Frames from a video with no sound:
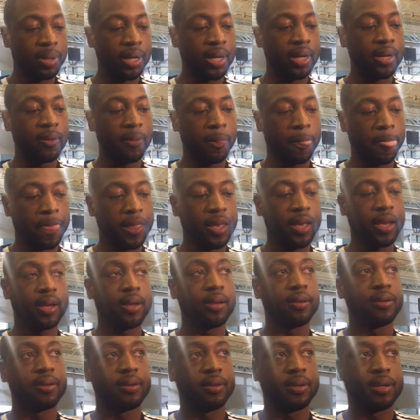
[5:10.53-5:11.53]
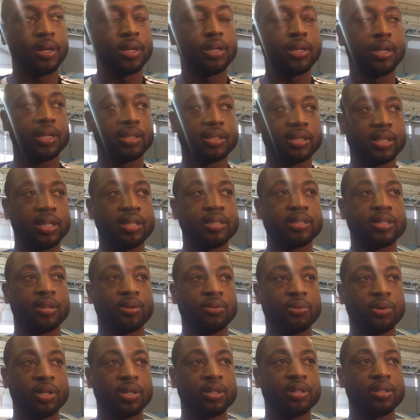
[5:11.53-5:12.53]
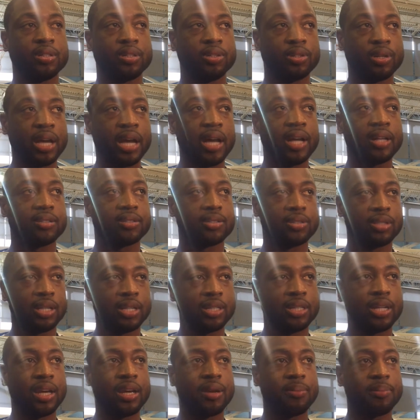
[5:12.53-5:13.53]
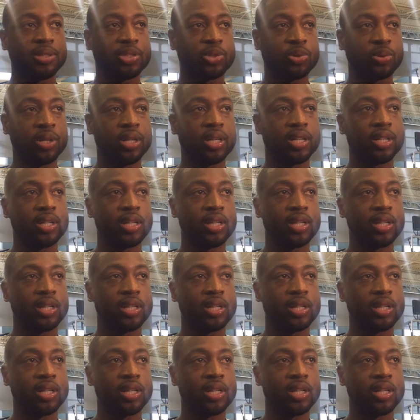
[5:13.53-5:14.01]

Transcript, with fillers: But yeah, it, it's easier when you got a day in between,